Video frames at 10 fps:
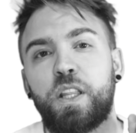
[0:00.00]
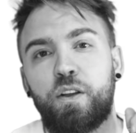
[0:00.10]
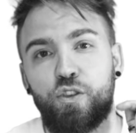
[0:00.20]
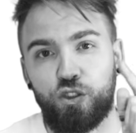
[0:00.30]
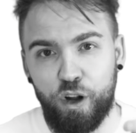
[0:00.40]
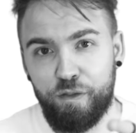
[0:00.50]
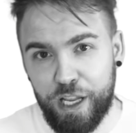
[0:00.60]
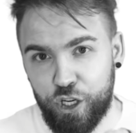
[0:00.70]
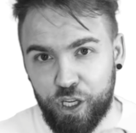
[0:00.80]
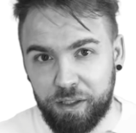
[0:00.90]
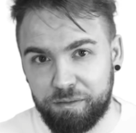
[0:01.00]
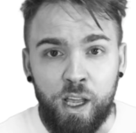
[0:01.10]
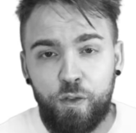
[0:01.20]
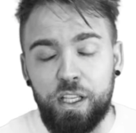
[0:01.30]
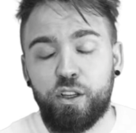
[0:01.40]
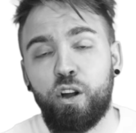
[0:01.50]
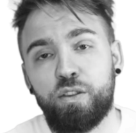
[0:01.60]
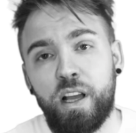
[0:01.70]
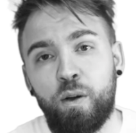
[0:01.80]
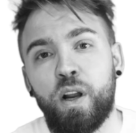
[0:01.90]
Starvation. This
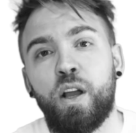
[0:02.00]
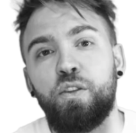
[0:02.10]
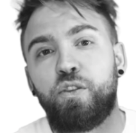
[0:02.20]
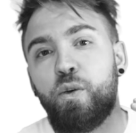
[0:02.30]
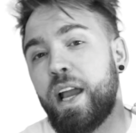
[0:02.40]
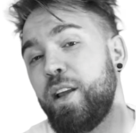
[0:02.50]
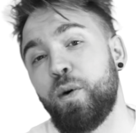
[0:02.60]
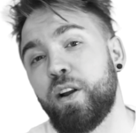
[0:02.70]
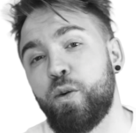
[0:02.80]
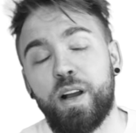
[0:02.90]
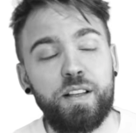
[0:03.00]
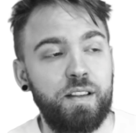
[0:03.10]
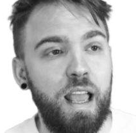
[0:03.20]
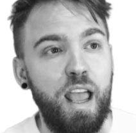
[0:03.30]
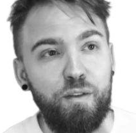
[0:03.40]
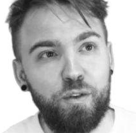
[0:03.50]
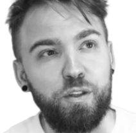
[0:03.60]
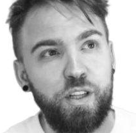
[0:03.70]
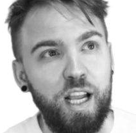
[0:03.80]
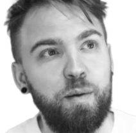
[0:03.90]
goes out to anyone who has ever
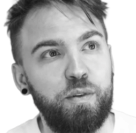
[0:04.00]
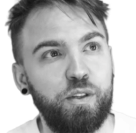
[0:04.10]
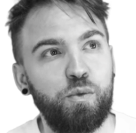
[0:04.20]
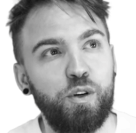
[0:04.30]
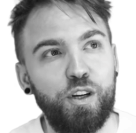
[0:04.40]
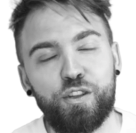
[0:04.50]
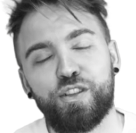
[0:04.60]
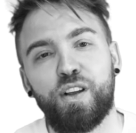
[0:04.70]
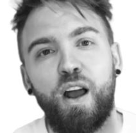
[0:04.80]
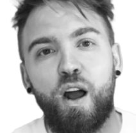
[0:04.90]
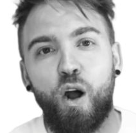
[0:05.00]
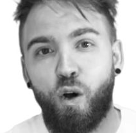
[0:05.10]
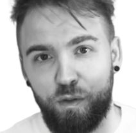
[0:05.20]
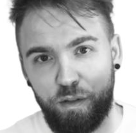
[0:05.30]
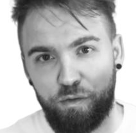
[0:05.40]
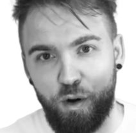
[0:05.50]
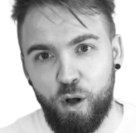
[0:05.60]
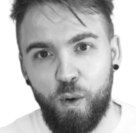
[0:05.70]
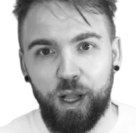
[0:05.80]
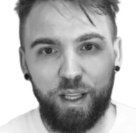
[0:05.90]
typed the words
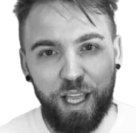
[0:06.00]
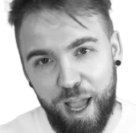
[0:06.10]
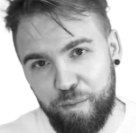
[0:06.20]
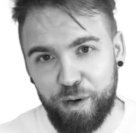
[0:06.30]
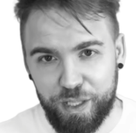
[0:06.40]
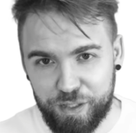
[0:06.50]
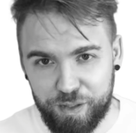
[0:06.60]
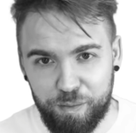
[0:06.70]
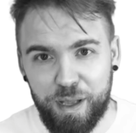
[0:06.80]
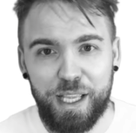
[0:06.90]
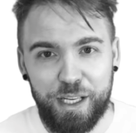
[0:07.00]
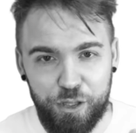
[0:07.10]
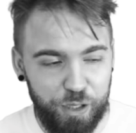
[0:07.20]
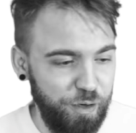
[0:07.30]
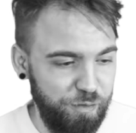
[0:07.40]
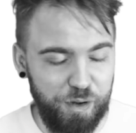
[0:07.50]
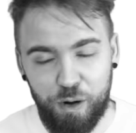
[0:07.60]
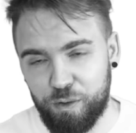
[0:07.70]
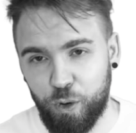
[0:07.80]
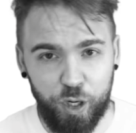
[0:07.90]
"overthrow capitalism" into their
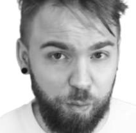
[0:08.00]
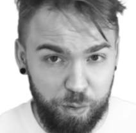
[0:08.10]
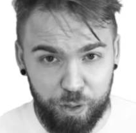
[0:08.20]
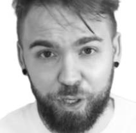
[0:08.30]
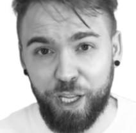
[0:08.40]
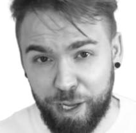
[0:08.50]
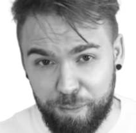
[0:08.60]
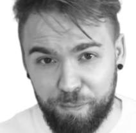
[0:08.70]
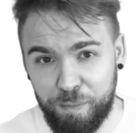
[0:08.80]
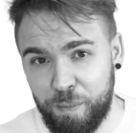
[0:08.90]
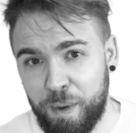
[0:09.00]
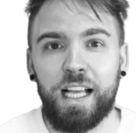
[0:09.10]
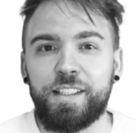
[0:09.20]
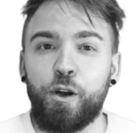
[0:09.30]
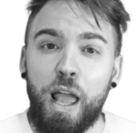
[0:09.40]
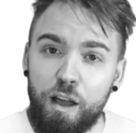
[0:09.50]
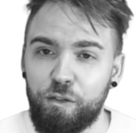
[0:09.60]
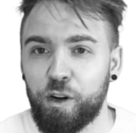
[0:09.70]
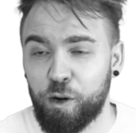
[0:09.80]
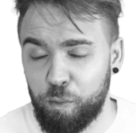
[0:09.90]
phone or computer, okay? Has there
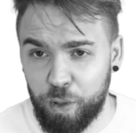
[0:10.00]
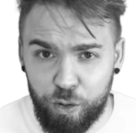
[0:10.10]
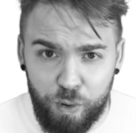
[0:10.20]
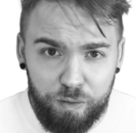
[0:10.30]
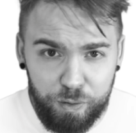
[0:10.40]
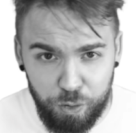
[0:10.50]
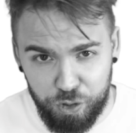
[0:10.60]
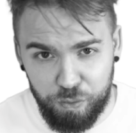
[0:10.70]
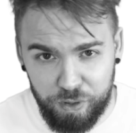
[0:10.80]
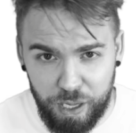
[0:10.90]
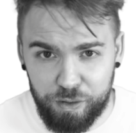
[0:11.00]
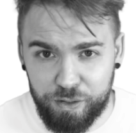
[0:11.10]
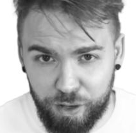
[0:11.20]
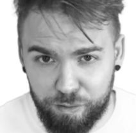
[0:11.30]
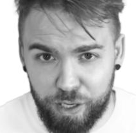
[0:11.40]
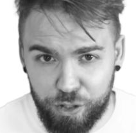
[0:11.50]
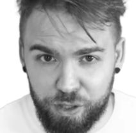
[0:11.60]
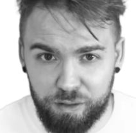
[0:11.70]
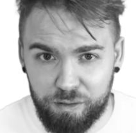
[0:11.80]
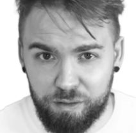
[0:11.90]
ever been a revolution without
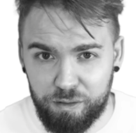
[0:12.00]
starvation?